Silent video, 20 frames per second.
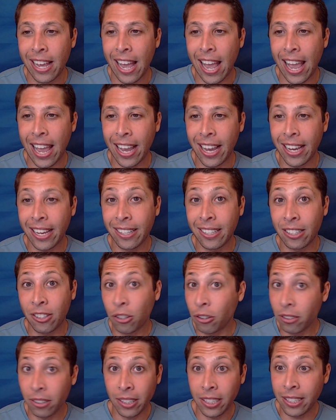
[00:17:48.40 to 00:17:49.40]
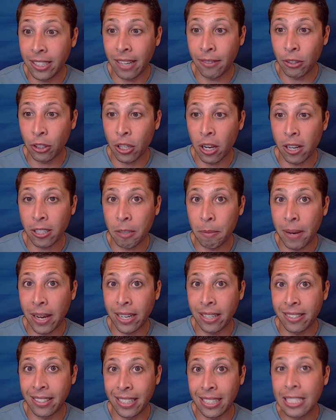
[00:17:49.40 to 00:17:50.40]
And it's certainly never talked about
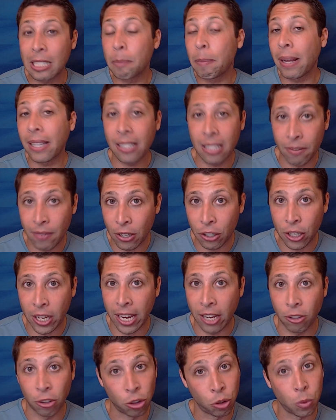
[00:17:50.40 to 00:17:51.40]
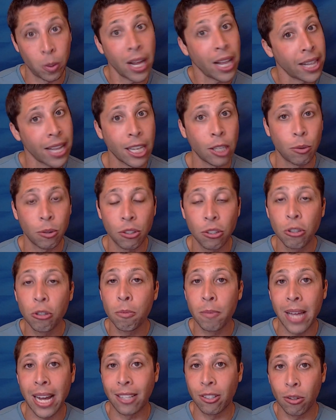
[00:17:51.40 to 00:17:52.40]
as an expensive education. So we're not allowed to
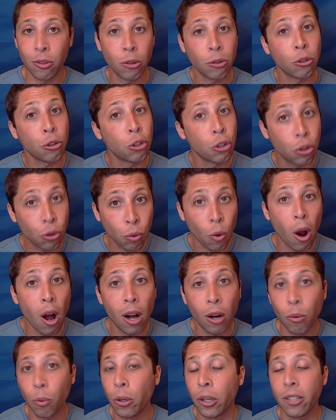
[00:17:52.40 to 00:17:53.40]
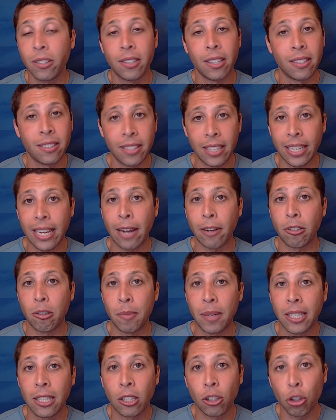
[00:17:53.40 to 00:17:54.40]
assume that. So those are strong words that stick out to
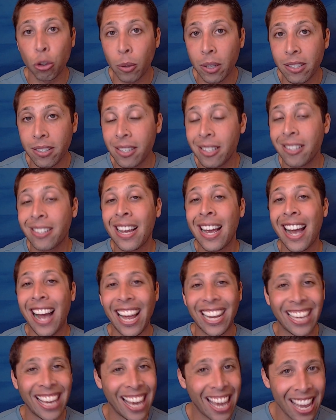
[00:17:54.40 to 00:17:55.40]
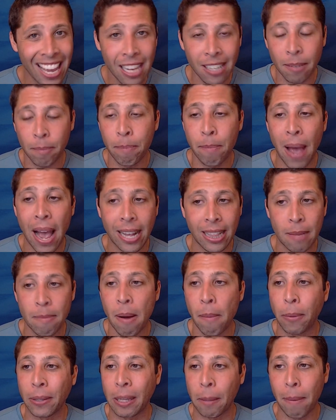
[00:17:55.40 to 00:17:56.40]
me in the choices. I can't back them
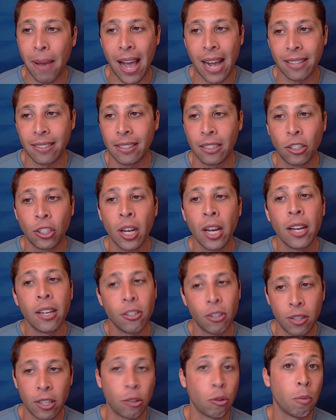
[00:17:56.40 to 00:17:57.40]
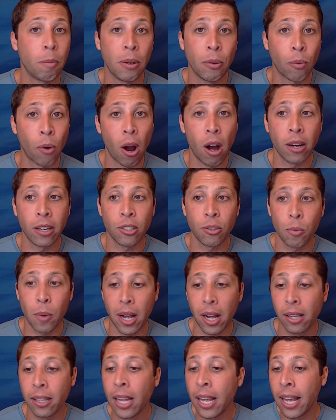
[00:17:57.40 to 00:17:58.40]
up with the passage. So this would be wrong as
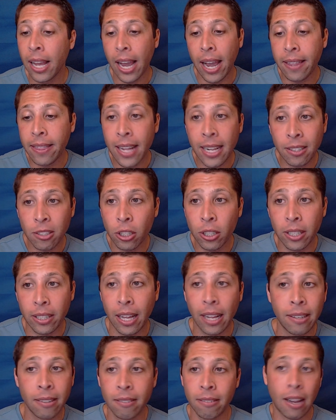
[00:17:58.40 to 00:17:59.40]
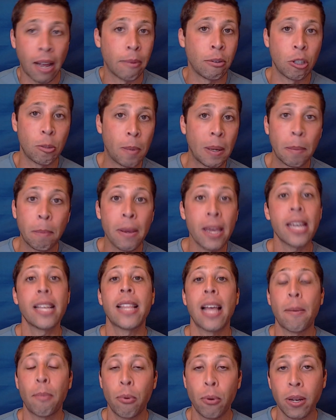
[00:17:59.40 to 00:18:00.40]
well. And that's good. Then I would just pick B at
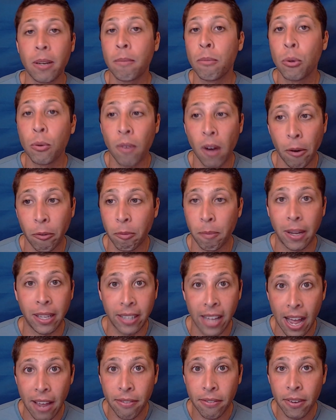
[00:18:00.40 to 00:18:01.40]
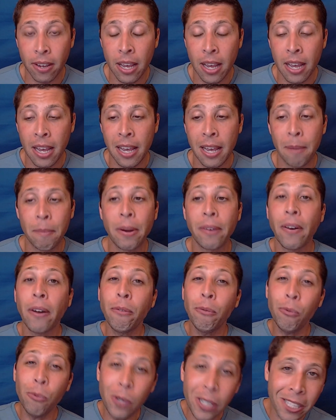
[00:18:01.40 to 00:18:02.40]
that point and move on with my life. But if I
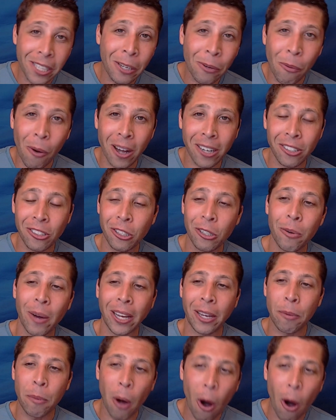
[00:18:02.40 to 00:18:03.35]
really wanted to, I could